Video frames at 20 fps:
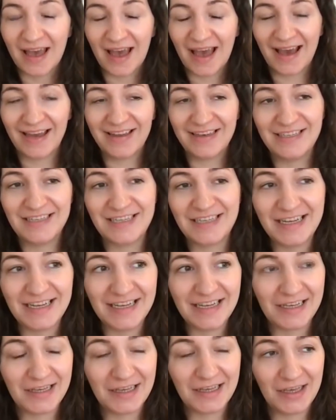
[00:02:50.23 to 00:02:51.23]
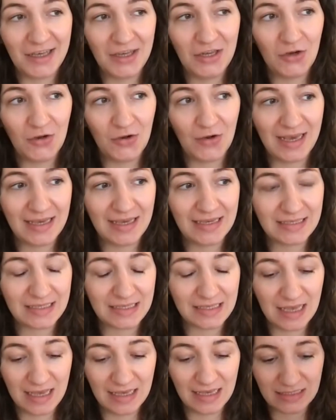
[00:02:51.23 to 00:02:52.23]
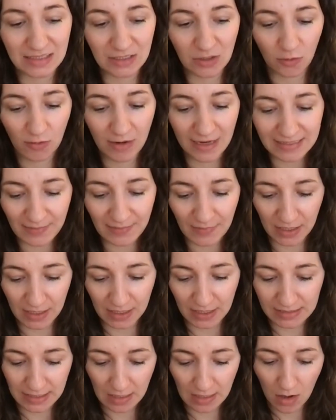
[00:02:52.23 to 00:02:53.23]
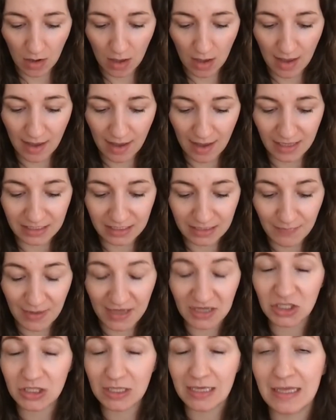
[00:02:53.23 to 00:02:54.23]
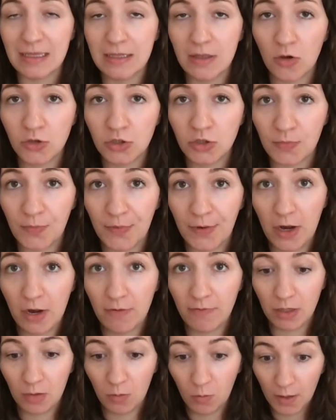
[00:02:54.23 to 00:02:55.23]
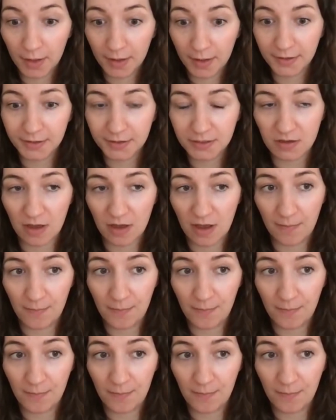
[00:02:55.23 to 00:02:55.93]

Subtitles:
And, it's crazy because especially in the entrepreneurial world,